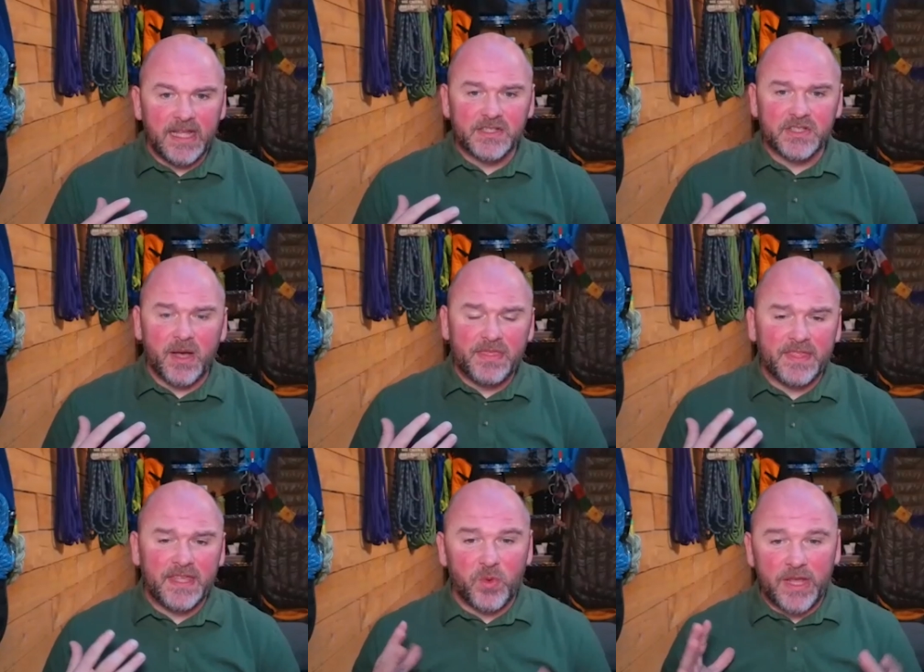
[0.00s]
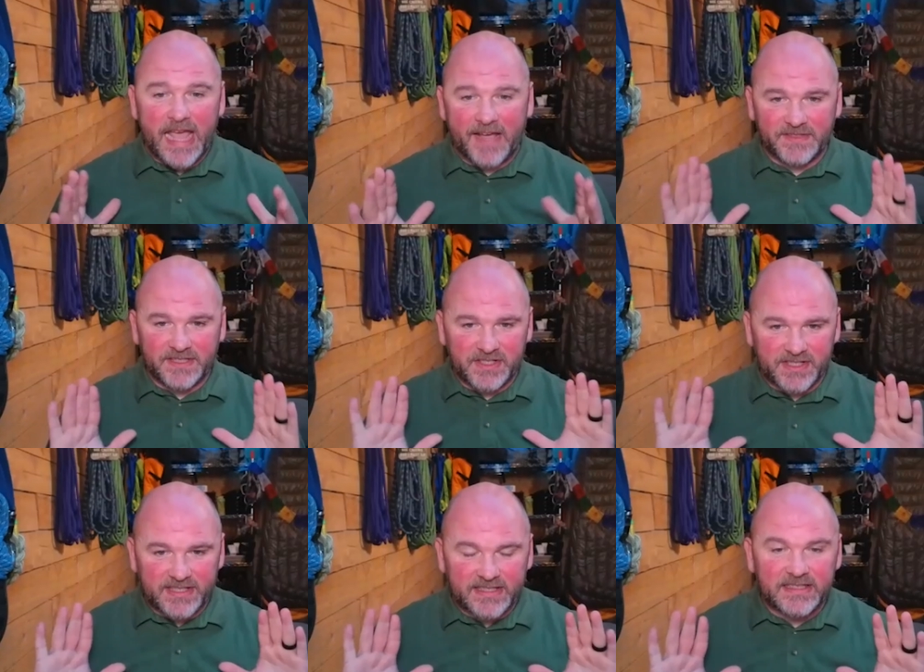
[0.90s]
And so I think we have to just
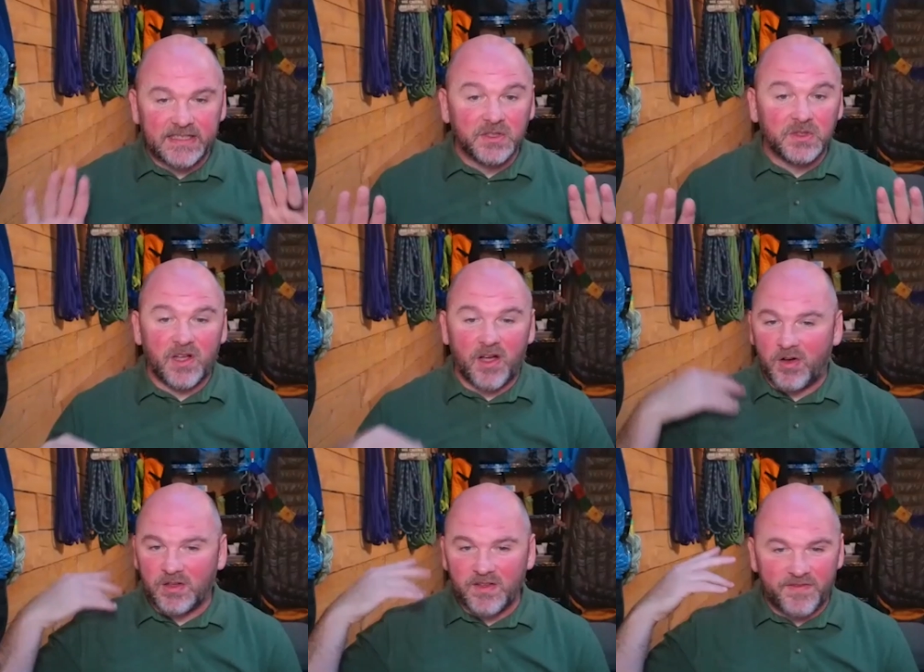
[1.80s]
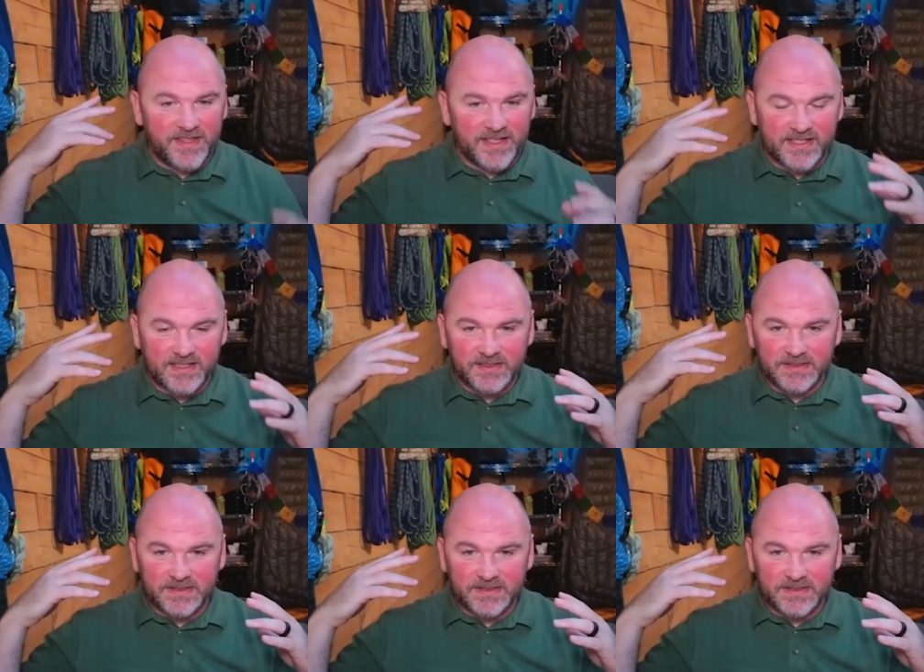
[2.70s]
still all of this